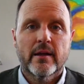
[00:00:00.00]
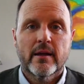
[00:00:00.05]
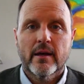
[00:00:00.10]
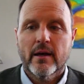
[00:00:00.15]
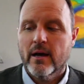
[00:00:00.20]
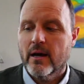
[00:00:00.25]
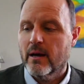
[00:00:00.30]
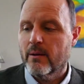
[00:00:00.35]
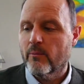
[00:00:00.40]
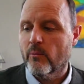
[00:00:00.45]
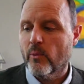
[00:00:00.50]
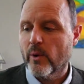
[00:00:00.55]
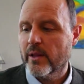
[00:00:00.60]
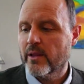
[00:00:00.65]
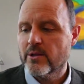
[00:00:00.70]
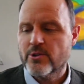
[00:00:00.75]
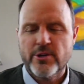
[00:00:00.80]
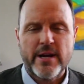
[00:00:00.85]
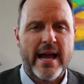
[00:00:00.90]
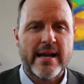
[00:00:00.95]
One of the
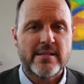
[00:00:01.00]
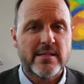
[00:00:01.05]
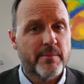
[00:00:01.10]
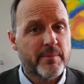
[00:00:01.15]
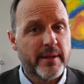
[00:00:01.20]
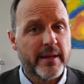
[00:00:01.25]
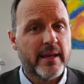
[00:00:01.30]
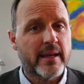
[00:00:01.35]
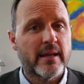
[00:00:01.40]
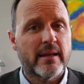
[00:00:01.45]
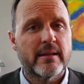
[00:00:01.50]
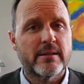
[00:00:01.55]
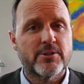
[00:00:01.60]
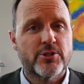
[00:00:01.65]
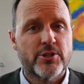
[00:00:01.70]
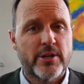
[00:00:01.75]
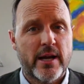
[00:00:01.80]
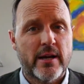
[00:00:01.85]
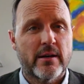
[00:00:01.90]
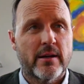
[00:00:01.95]
tracks I'm thinking
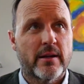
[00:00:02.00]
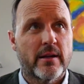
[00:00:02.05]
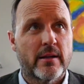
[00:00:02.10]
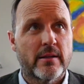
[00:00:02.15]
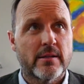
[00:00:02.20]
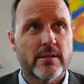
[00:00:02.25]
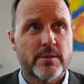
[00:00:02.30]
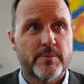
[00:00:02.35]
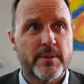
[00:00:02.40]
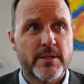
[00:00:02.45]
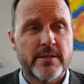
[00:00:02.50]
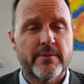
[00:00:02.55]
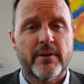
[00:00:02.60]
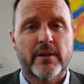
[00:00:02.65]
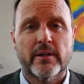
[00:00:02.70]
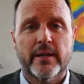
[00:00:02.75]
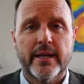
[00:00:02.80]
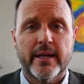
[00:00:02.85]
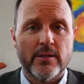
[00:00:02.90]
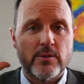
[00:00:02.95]
in
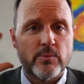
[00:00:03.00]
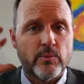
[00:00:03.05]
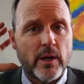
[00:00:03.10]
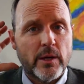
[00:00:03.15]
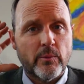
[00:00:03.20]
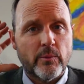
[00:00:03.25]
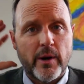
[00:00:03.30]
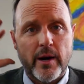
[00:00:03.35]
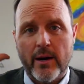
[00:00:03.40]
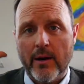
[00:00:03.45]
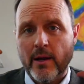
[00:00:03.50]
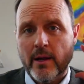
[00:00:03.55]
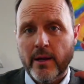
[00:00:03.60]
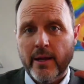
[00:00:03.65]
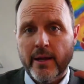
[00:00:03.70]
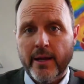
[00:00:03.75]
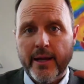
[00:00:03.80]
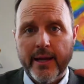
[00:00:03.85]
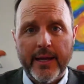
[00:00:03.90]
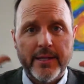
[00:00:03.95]
specifically is one where
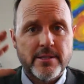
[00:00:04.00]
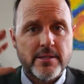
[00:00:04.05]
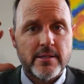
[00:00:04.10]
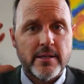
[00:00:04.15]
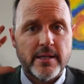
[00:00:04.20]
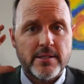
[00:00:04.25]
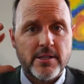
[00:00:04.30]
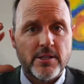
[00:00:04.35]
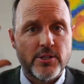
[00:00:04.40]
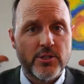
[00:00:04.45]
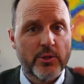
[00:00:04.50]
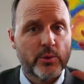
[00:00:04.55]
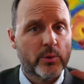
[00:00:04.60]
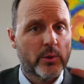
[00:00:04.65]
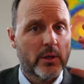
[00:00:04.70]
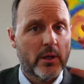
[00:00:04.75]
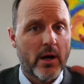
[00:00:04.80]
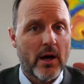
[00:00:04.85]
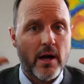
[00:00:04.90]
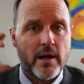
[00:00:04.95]
it's a
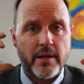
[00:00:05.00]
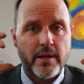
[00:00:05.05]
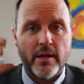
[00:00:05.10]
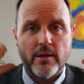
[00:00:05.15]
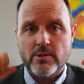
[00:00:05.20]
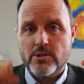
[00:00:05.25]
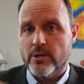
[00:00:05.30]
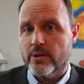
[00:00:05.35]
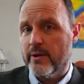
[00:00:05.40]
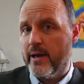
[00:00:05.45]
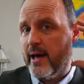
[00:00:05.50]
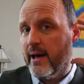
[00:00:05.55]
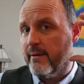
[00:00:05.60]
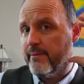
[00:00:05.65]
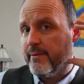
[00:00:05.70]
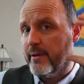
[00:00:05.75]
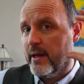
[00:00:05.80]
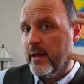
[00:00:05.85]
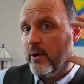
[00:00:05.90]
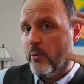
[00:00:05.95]
dual audio. So you have
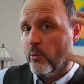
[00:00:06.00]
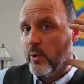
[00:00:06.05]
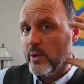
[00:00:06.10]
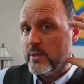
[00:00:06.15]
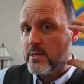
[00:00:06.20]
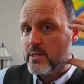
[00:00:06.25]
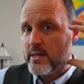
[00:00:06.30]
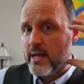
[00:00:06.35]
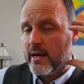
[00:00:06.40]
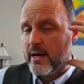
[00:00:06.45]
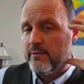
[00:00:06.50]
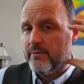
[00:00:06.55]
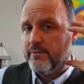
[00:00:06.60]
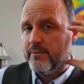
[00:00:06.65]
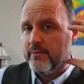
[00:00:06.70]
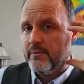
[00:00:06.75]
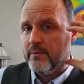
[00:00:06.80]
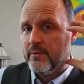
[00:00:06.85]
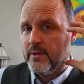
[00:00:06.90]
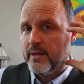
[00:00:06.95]
one set of
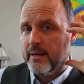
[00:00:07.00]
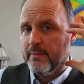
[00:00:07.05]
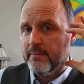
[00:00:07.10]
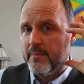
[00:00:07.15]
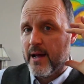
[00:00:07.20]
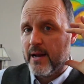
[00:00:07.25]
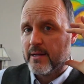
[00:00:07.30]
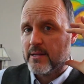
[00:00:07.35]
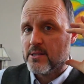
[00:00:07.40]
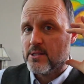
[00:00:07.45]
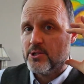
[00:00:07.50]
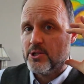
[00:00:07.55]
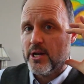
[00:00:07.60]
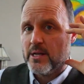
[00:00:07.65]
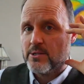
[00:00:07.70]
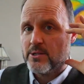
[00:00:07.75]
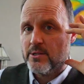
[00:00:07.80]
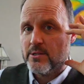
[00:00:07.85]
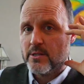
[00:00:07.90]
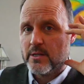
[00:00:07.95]
hypnotic
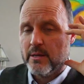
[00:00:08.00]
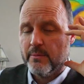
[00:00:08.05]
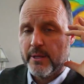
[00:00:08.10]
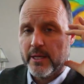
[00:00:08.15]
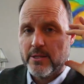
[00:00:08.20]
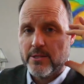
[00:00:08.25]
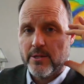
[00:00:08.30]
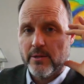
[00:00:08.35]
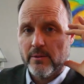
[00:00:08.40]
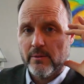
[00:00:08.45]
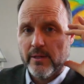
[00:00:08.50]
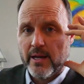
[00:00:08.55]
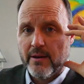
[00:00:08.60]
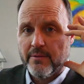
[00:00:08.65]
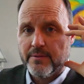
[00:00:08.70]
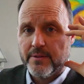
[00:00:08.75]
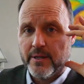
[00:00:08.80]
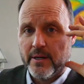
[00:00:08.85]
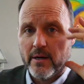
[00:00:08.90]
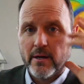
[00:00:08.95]
suggestions coming into your left
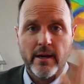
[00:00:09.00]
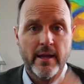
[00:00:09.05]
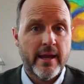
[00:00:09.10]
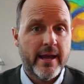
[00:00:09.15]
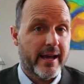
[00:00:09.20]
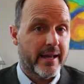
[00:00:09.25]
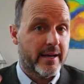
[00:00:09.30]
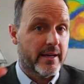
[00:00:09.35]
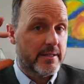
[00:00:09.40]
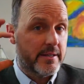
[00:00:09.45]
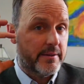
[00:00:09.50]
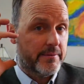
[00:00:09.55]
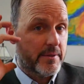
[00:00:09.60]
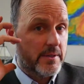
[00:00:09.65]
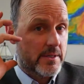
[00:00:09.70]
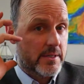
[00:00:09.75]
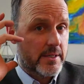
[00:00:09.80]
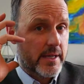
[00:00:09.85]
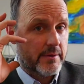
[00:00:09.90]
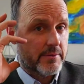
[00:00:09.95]
ear and a different
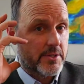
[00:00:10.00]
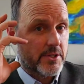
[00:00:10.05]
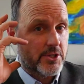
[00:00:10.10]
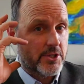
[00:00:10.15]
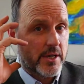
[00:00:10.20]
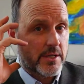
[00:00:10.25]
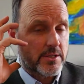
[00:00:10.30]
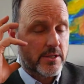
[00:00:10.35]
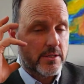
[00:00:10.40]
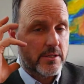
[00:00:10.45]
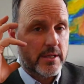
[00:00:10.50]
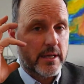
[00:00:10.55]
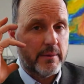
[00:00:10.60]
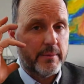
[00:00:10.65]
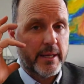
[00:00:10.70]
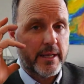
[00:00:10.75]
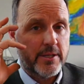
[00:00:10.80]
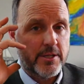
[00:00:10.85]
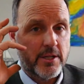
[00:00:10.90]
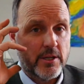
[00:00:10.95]
set of suggestions
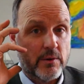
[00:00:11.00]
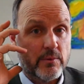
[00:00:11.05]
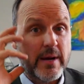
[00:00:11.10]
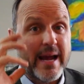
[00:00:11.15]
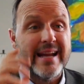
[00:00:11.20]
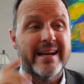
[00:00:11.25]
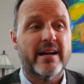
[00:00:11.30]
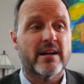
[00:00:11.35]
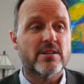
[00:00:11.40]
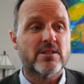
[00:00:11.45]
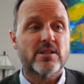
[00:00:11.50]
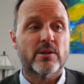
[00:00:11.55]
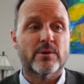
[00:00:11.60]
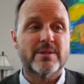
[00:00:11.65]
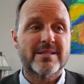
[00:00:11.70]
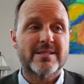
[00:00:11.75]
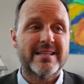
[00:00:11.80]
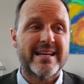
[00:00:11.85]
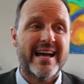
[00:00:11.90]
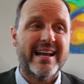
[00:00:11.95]
coming into your right ear. So it's
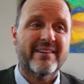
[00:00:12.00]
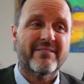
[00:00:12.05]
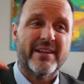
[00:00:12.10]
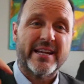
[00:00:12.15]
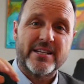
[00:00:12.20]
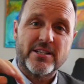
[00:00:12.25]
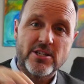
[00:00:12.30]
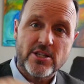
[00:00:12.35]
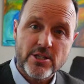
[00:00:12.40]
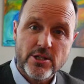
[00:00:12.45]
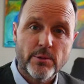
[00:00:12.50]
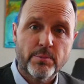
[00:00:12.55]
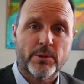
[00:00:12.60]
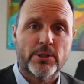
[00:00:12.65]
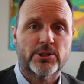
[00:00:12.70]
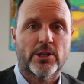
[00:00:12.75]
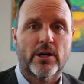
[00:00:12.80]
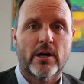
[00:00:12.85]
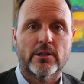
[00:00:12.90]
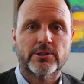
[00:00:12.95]
kind of like
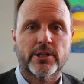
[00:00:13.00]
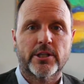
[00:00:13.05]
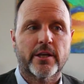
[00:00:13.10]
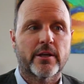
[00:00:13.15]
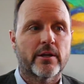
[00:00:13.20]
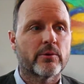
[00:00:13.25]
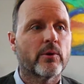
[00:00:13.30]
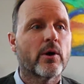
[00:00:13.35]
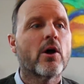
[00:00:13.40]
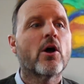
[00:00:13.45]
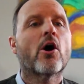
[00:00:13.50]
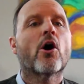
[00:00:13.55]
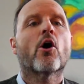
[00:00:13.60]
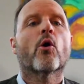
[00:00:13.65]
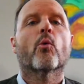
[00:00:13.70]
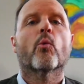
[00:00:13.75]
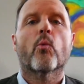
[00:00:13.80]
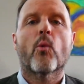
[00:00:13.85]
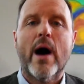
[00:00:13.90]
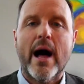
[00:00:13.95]
supercharging you
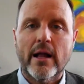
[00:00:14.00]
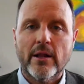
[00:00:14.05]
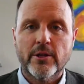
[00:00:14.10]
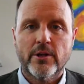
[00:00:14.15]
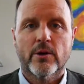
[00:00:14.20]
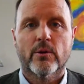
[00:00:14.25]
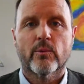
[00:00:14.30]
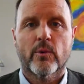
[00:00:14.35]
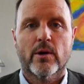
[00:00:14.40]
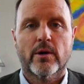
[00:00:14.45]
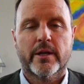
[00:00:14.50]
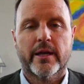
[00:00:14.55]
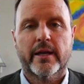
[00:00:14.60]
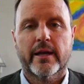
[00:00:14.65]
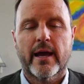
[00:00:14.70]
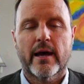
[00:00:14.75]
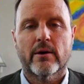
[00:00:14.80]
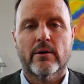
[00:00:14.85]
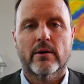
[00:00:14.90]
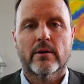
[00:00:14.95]
while you're working
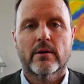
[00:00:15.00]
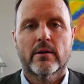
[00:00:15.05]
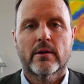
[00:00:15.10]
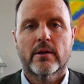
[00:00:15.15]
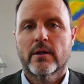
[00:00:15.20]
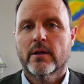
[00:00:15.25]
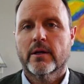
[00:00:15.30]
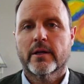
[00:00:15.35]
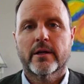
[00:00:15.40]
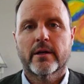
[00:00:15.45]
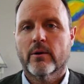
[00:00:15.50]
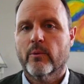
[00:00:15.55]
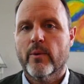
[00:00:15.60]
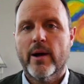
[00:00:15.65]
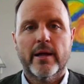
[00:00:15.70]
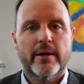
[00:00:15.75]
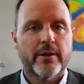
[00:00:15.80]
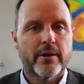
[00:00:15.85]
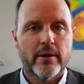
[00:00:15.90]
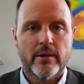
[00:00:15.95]
out. while
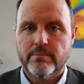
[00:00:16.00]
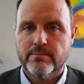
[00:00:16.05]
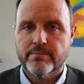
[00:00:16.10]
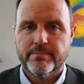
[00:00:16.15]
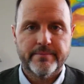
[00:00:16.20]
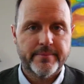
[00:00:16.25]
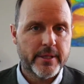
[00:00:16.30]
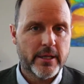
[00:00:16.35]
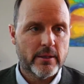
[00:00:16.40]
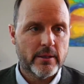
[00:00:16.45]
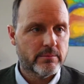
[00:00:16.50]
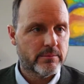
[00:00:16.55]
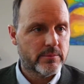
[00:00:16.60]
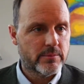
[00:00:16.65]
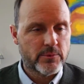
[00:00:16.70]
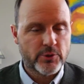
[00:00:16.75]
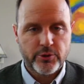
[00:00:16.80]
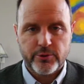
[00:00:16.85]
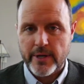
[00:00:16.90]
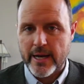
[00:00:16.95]
you're,
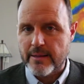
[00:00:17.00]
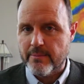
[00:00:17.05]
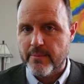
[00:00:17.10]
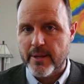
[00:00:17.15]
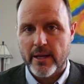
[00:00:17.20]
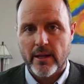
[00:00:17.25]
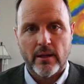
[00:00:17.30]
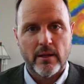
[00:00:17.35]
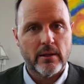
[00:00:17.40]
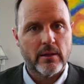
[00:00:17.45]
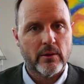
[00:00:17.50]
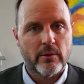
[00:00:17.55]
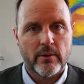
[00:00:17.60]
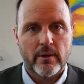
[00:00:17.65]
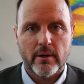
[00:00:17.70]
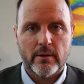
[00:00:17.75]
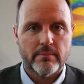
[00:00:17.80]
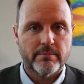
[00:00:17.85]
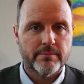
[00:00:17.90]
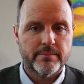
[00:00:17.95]
treadmill
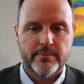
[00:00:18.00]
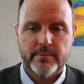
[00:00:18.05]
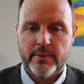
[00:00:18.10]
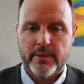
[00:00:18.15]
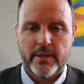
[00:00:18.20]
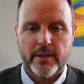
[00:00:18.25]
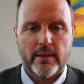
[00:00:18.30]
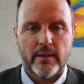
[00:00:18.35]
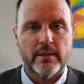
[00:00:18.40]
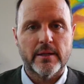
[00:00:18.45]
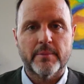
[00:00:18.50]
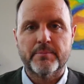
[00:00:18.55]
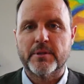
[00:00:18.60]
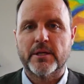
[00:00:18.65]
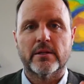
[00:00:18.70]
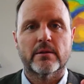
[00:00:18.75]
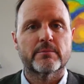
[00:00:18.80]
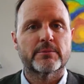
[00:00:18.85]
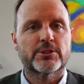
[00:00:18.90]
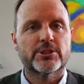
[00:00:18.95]
or the elliptical
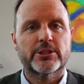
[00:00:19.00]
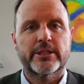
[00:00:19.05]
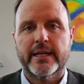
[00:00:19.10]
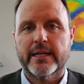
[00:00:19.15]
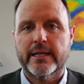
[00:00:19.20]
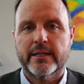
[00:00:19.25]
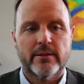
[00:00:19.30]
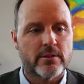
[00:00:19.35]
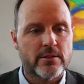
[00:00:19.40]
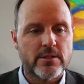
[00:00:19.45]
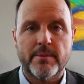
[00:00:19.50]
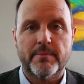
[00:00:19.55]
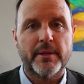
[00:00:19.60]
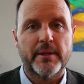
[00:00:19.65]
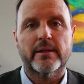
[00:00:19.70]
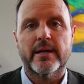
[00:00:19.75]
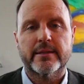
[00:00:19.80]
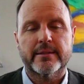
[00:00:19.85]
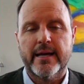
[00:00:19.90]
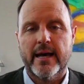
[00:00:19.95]
machine or something
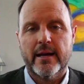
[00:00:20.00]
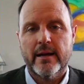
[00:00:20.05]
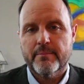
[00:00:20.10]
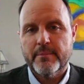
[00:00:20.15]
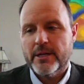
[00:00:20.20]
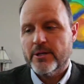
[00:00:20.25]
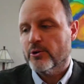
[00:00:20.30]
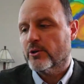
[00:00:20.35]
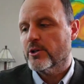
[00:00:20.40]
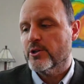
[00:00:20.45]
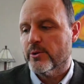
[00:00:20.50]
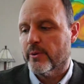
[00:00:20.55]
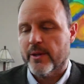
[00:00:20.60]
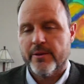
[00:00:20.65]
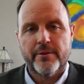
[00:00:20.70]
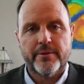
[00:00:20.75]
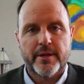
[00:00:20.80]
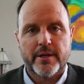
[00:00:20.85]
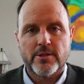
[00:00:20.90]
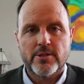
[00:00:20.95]
like that. I mean, you can do other
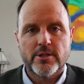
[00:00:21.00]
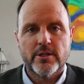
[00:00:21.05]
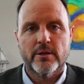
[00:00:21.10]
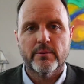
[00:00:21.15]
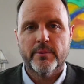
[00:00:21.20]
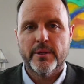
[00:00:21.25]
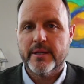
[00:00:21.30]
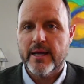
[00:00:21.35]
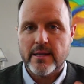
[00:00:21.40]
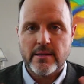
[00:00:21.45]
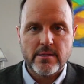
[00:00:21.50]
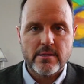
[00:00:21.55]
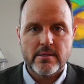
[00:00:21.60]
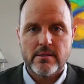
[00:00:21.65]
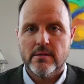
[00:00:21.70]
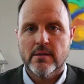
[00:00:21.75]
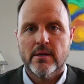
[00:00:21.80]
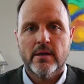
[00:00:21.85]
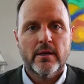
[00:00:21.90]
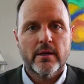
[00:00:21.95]
things too, but
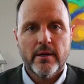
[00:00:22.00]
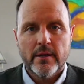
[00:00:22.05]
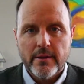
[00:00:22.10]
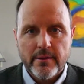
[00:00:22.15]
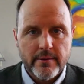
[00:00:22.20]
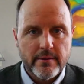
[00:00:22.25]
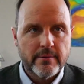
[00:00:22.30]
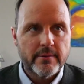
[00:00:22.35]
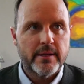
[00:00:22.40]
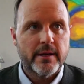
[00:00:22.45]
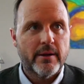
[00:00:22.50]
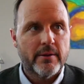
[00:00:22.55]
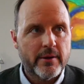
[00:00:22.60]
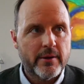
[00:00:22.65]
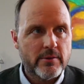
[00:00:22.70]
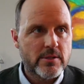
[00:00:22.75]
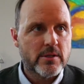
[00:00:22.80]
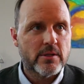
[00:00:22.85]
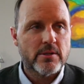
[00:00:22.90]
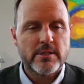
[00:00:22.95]
that's,
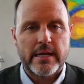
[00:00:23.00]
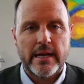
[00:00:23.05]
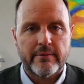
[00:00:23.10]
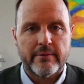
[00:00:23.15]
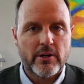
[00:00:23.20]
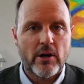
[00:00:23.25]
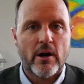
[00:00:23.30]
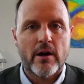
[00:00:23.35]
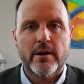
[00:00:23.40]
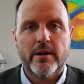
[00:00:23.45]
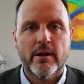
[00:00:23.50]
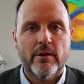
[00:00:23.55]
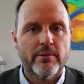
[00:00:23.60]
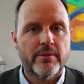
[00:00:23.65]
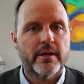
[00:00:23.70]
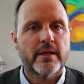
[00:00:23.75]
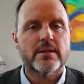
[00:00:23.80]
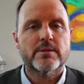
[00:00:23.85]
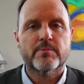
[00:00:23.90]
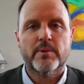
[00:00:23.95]
those kind of cardio
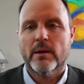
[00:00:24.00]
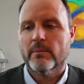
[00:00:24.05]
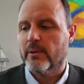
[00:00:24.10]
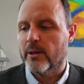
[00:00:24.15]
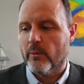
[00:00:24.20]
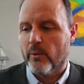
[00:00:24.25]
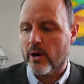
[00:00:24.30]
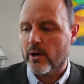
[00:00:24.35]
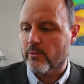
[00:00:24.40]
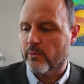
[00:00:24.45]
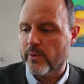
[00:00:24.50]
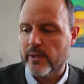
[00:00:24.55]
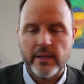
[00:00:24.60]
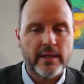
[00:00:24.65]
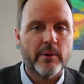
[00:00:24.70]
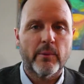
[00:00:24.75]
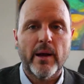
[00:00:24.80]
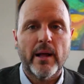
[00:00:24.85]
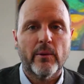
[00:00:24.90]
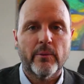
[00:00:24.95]
things probably work really
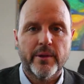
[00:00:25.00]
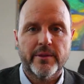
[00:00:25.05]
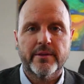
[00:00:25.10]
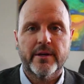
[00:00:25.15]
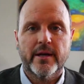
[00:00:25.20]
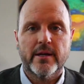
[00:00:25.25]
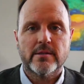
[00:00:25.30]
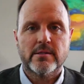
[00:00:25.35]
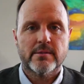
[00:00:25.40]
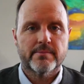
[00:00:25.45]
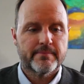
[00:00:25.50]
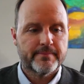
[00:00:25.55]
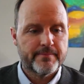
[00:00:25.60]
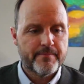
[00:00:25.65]
well with this.